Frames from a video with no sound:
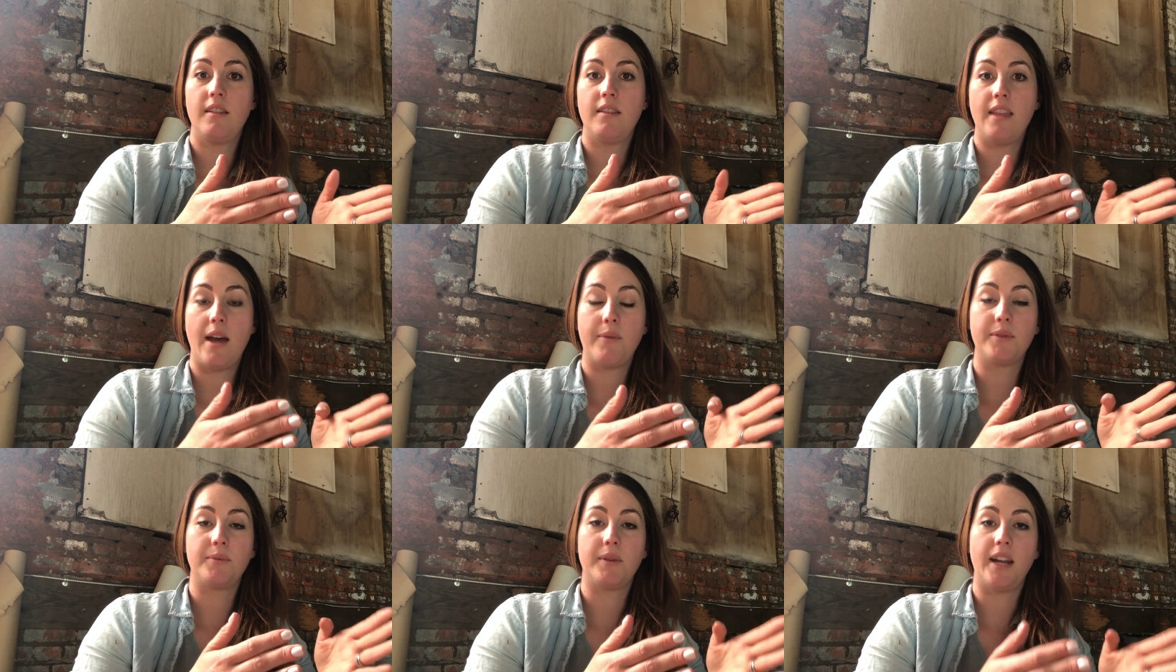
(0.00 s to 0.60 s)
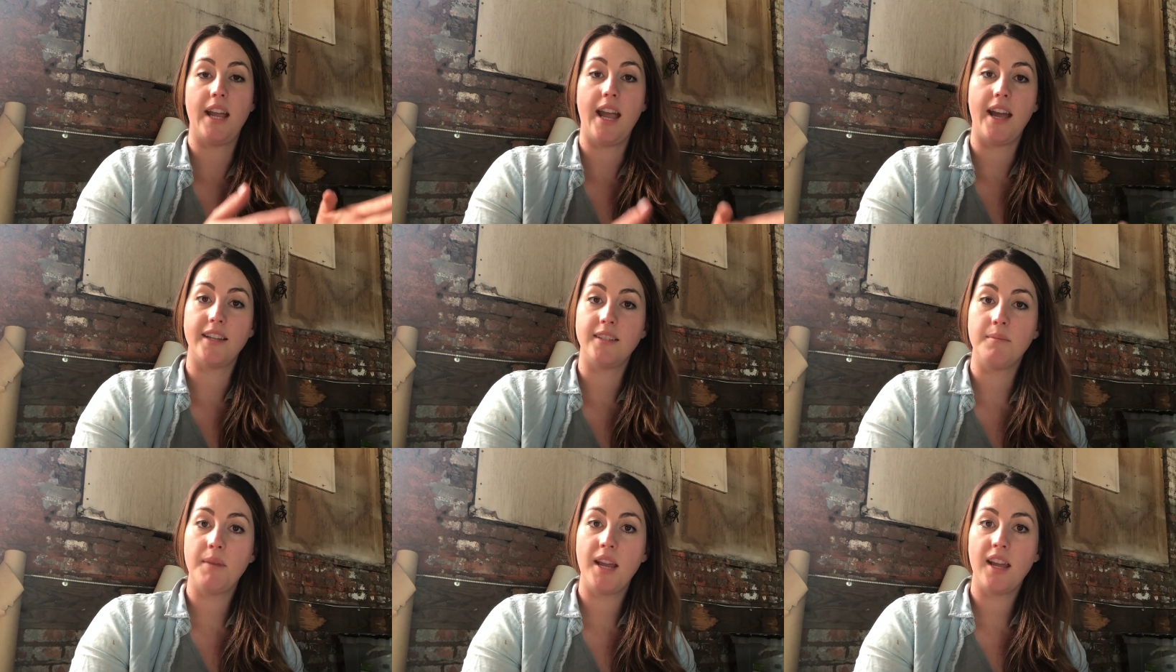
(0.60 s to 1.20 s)
That was what I
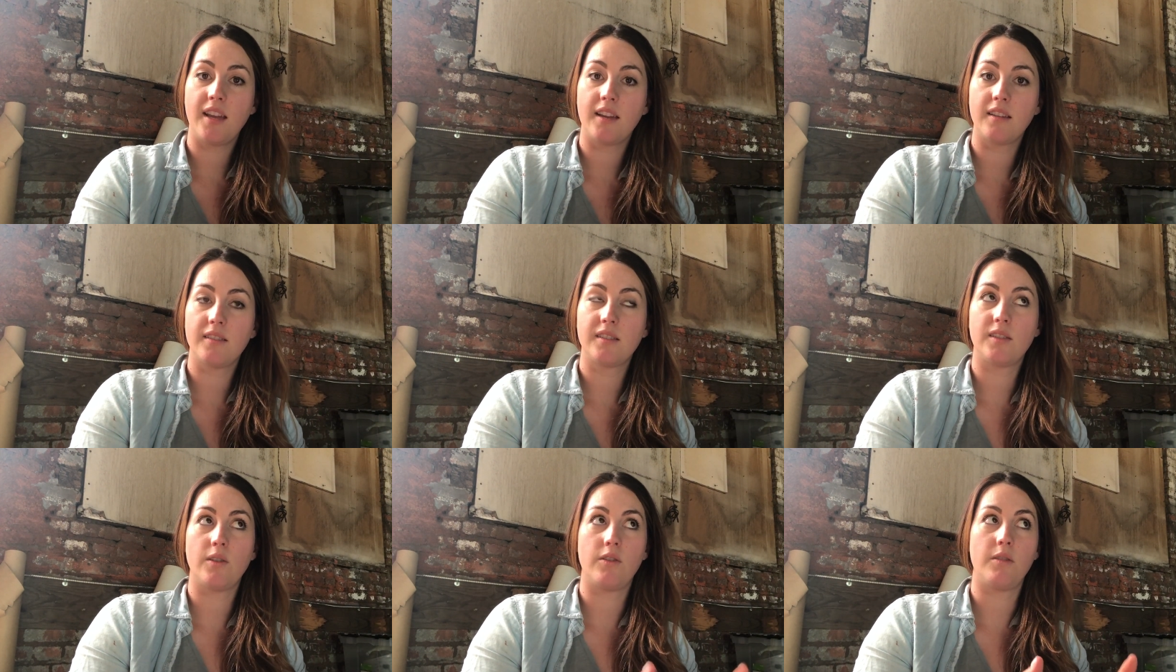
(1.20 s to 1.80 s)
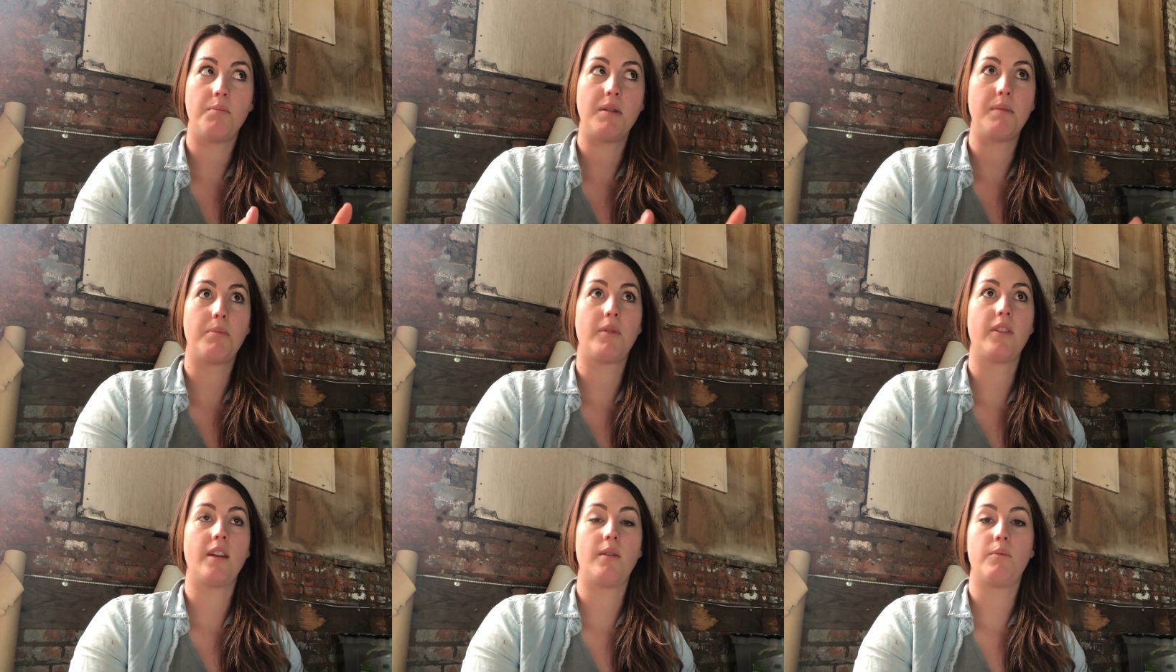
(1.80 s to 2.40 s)
had to make. So the
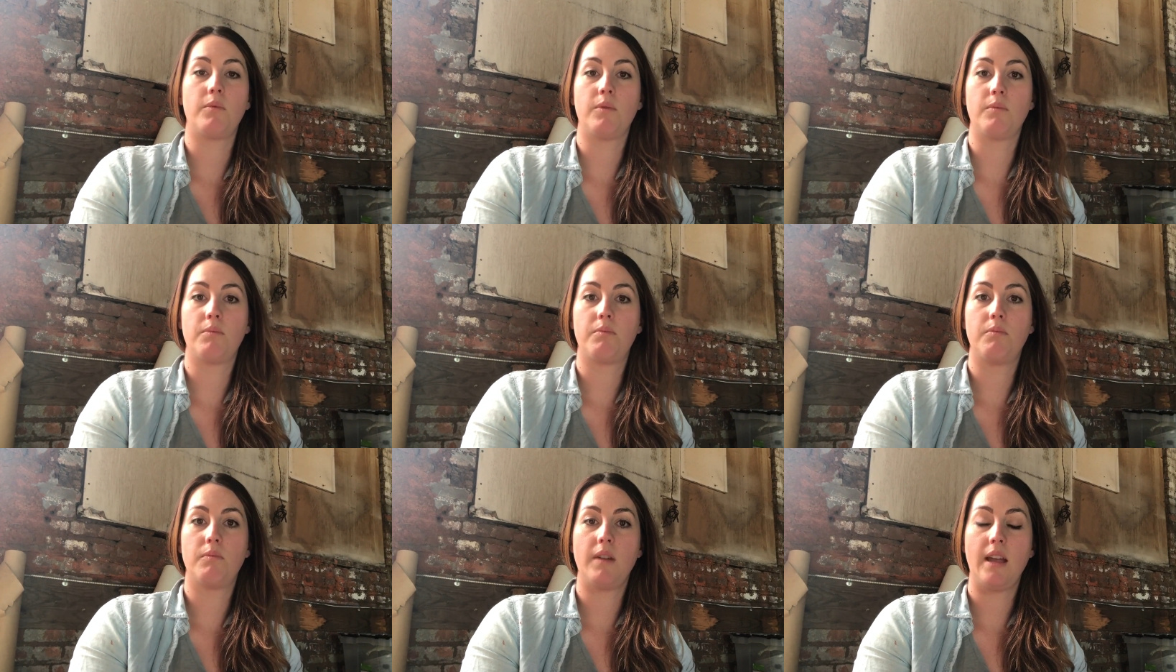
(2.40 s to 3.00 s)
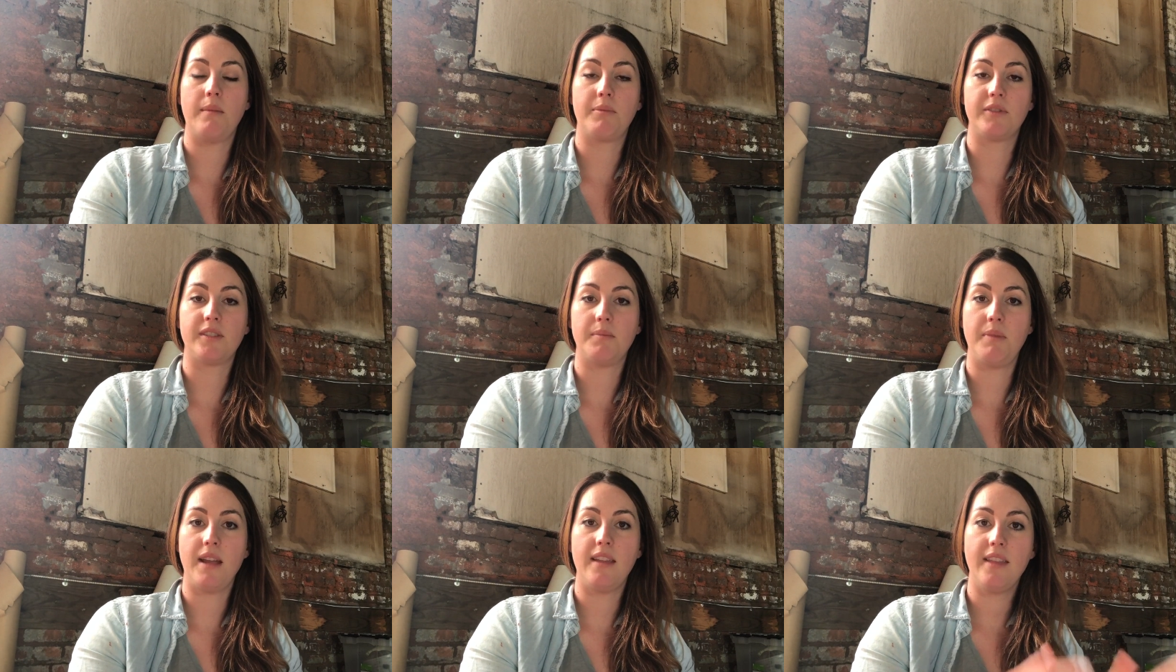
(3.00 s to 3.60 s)
people that were able
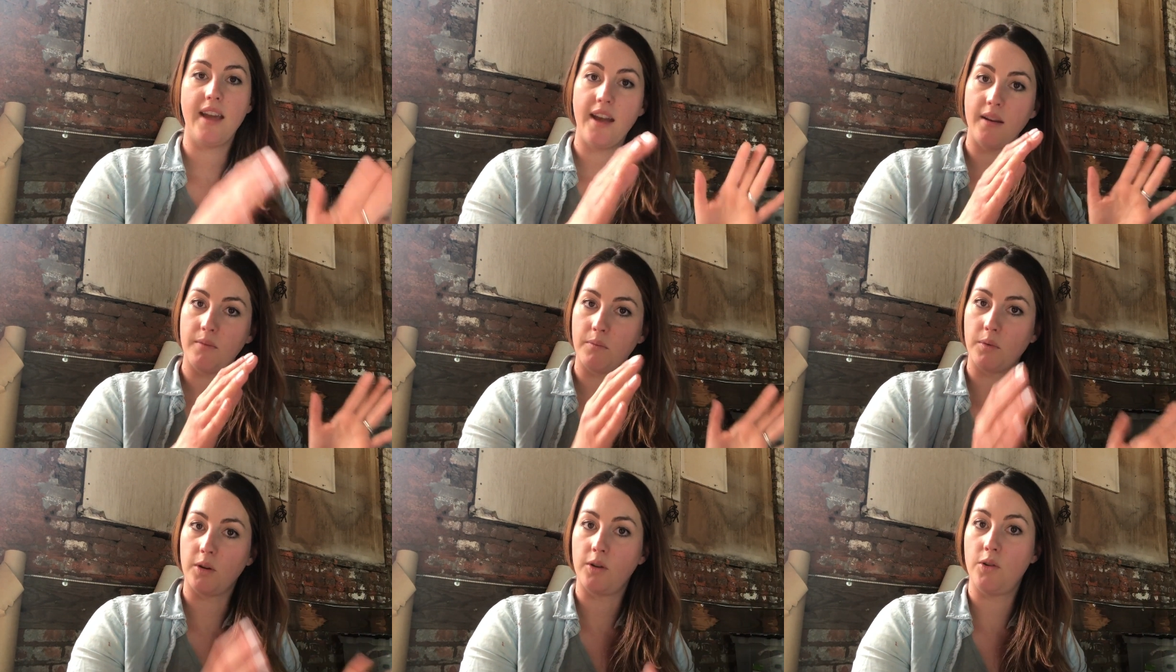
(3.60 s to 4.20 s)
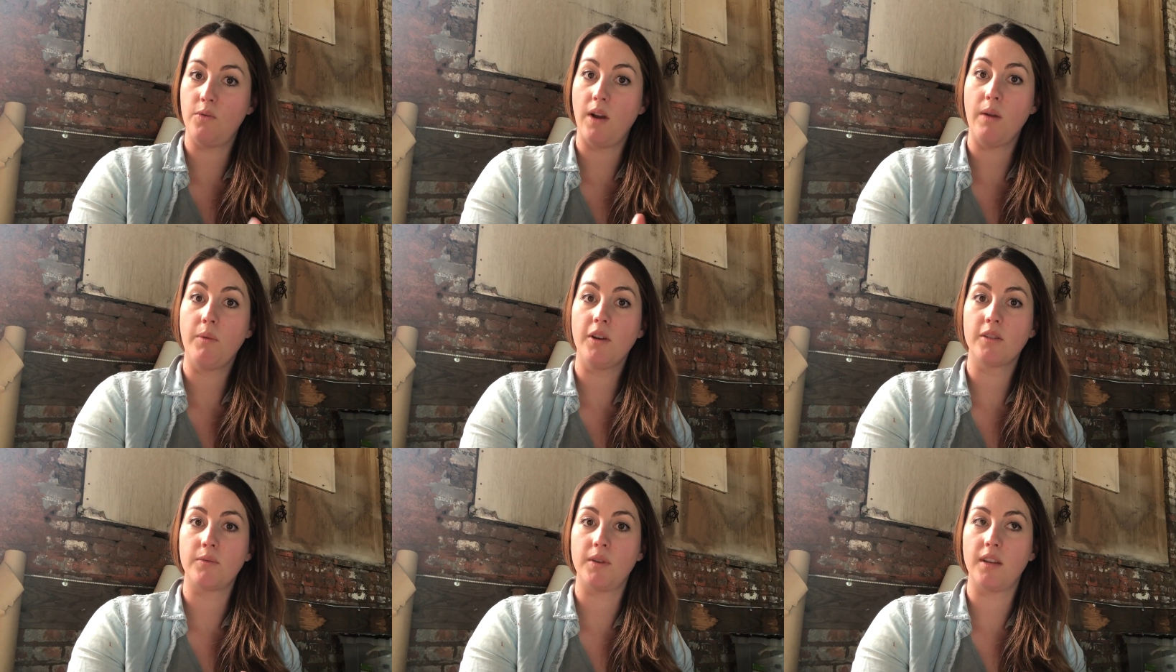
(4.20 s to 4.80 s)
to pay that were who I
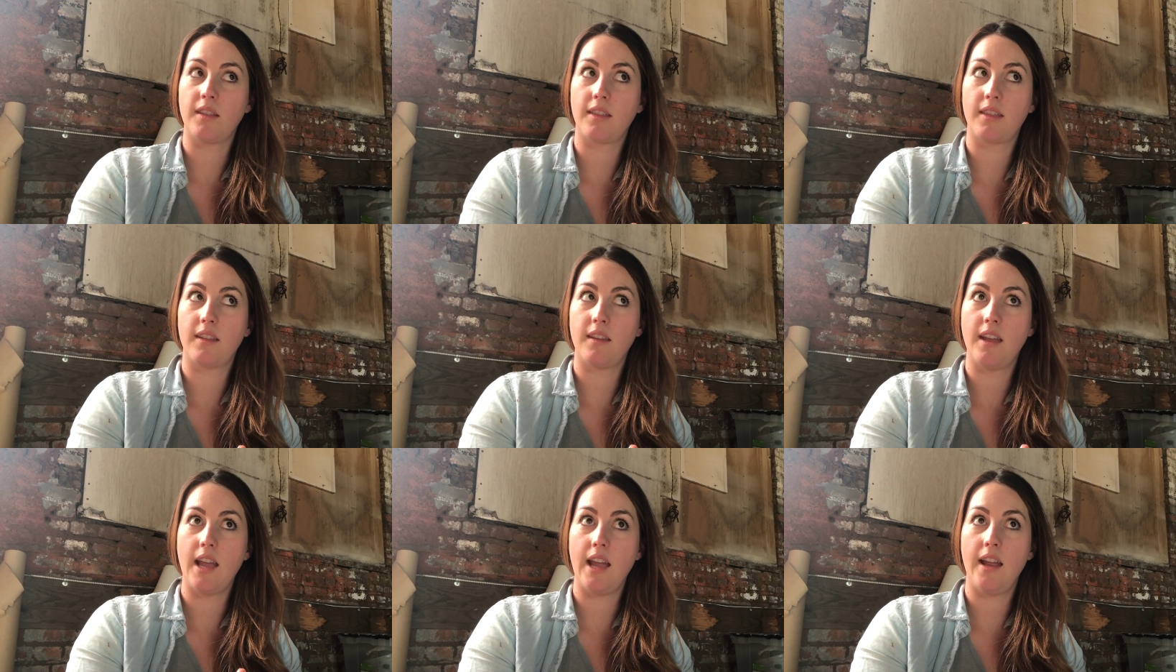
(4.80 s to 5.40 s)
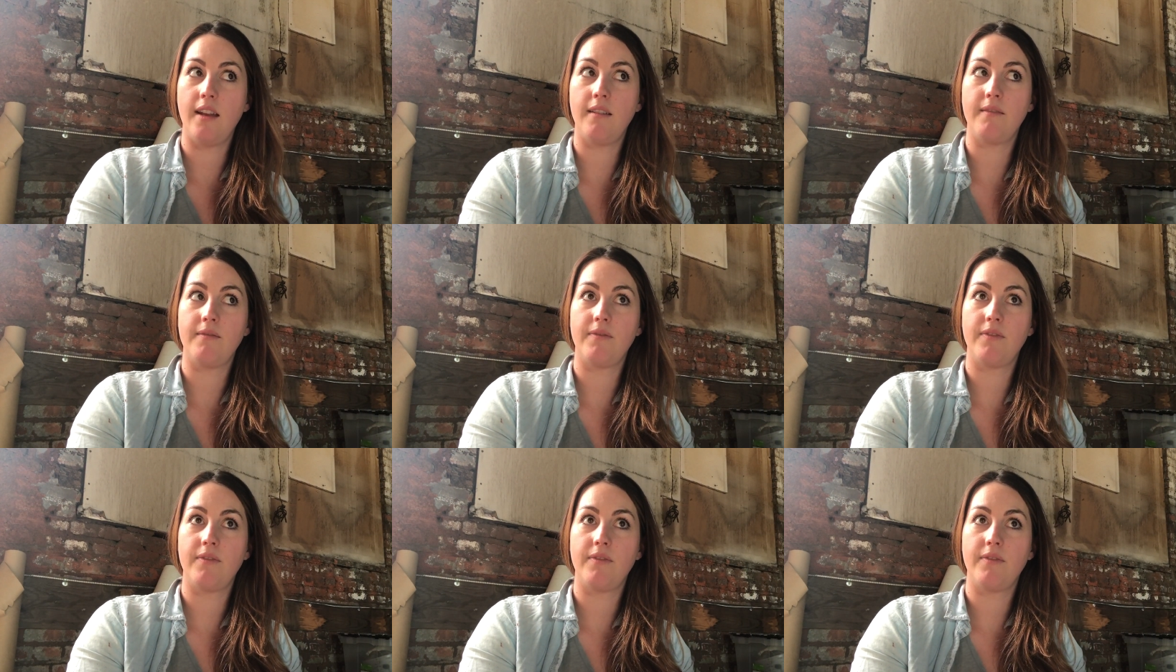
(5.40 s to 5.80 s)
worked with, and